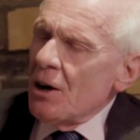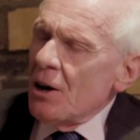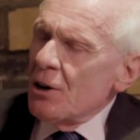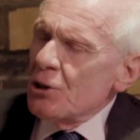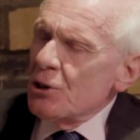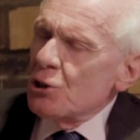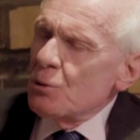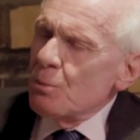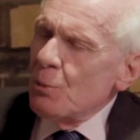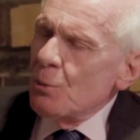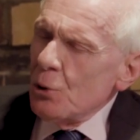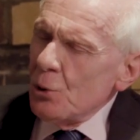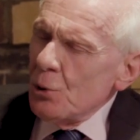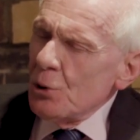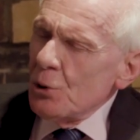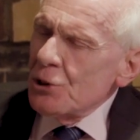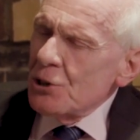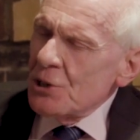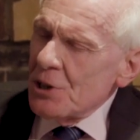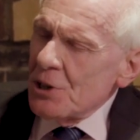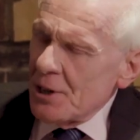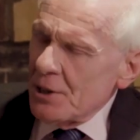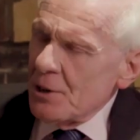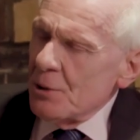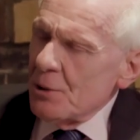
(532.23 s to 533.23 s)
A
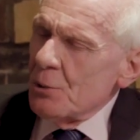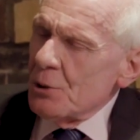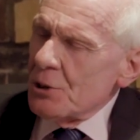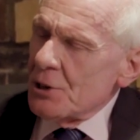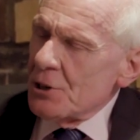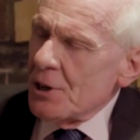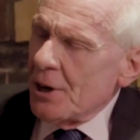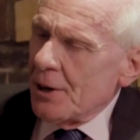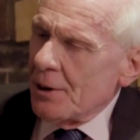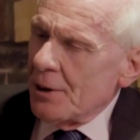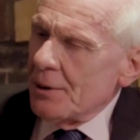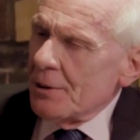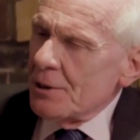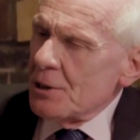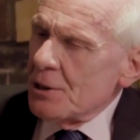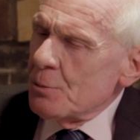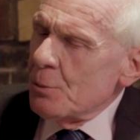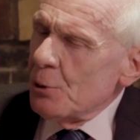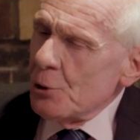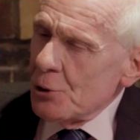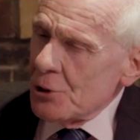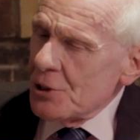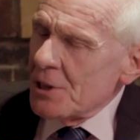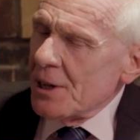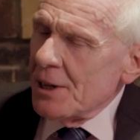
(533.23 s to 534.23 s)

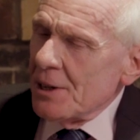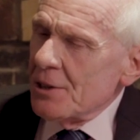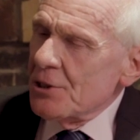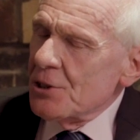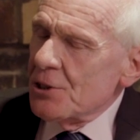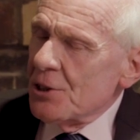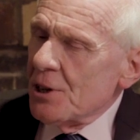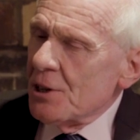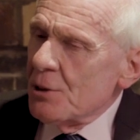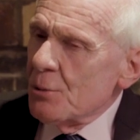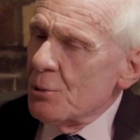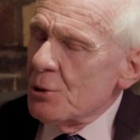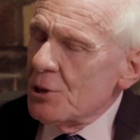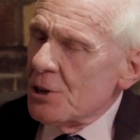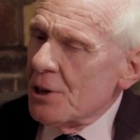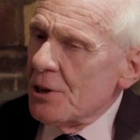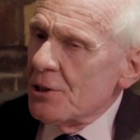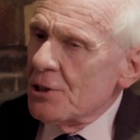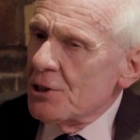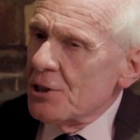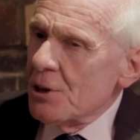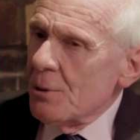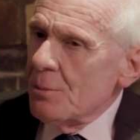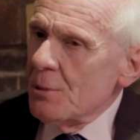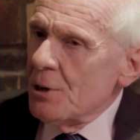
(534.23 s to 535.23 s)
small-scale study was done
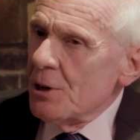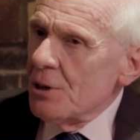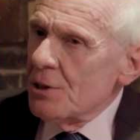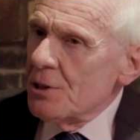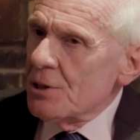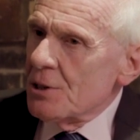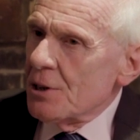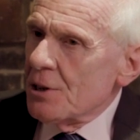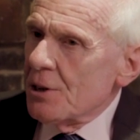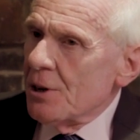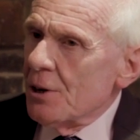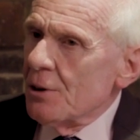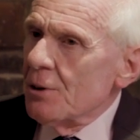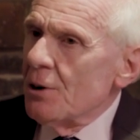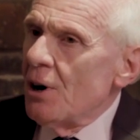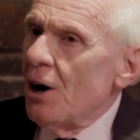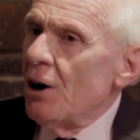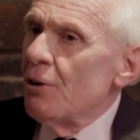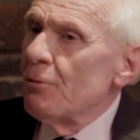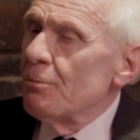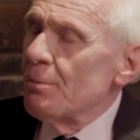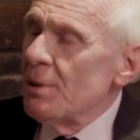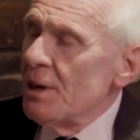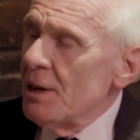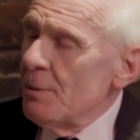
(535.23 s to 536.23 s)
some years ago
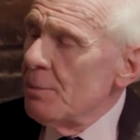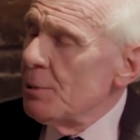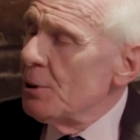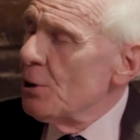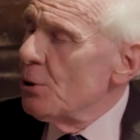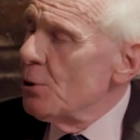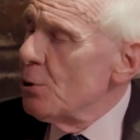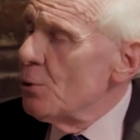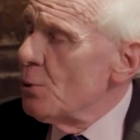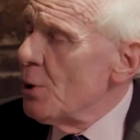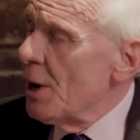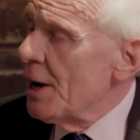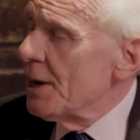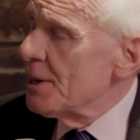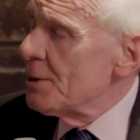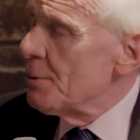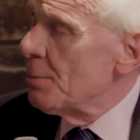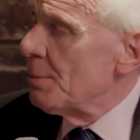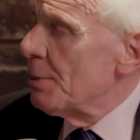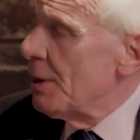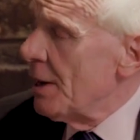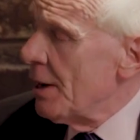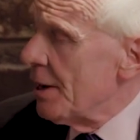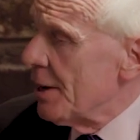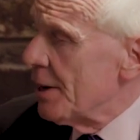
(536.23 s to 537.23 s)
of people who had
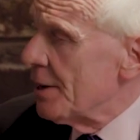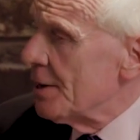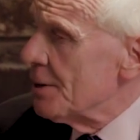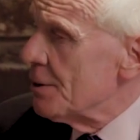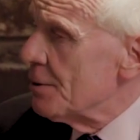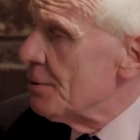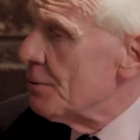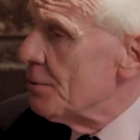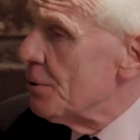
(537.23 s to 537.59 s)
applied